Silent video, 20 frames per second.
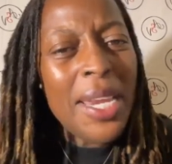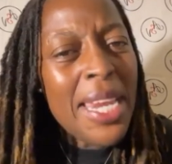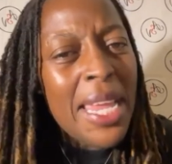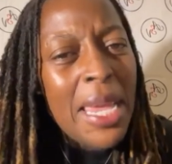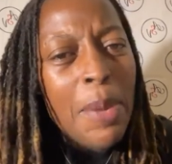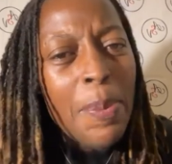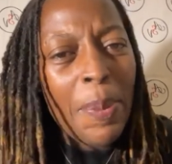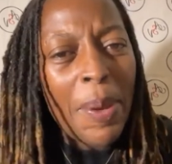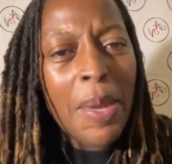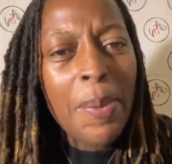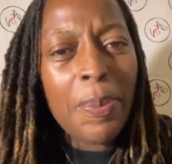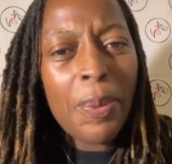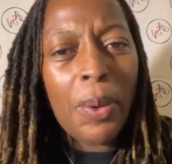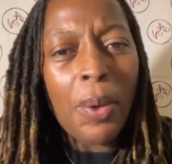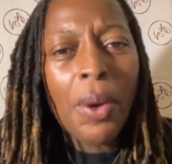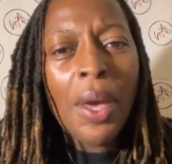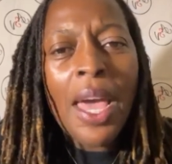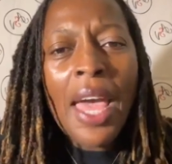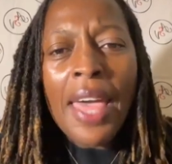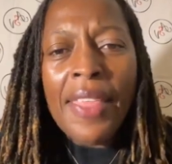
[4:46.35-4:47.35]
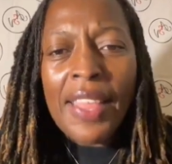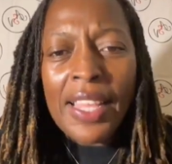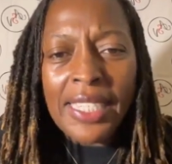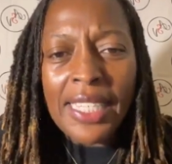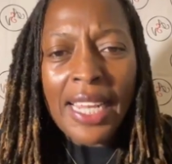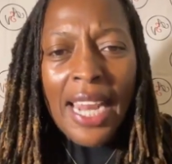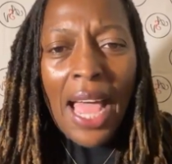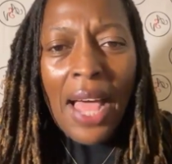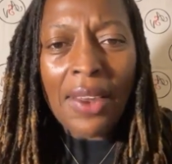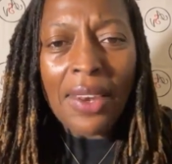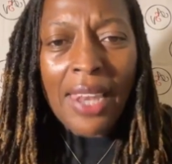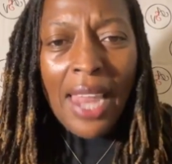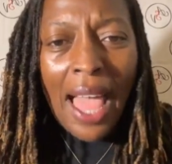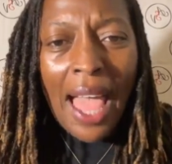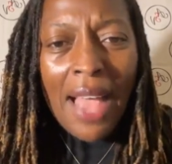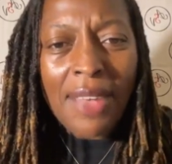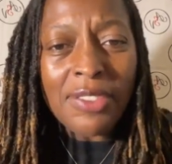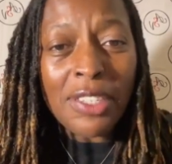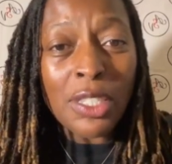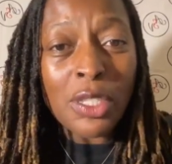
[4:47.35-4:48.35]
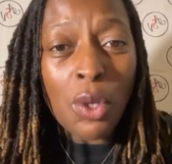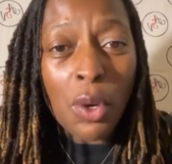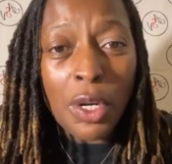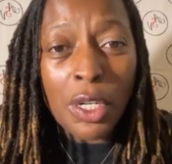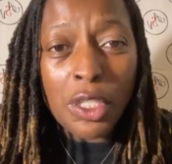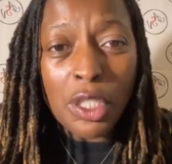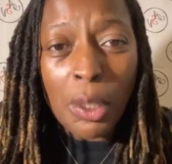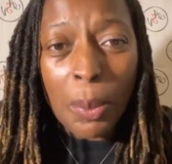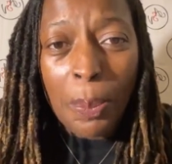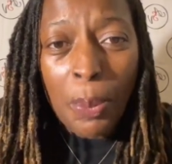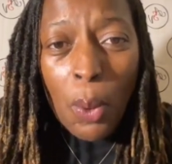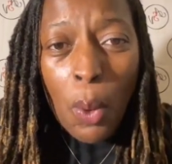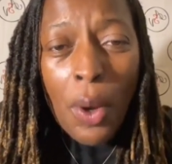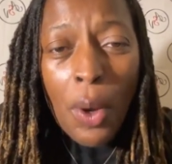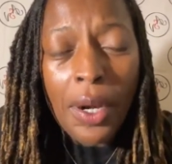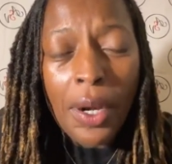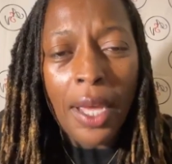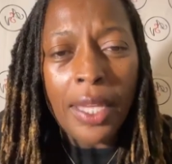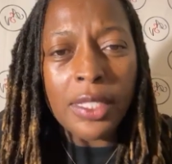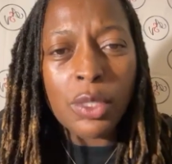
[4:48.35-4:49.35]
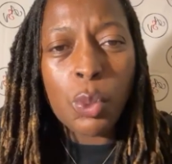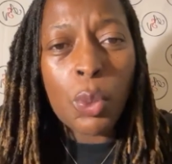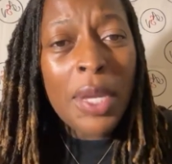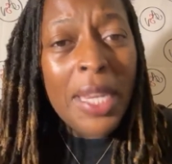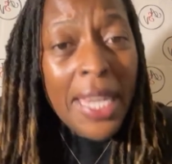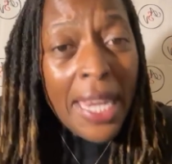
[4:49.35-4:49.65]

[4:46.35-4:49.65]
We need people that's in our lives that's going to support us.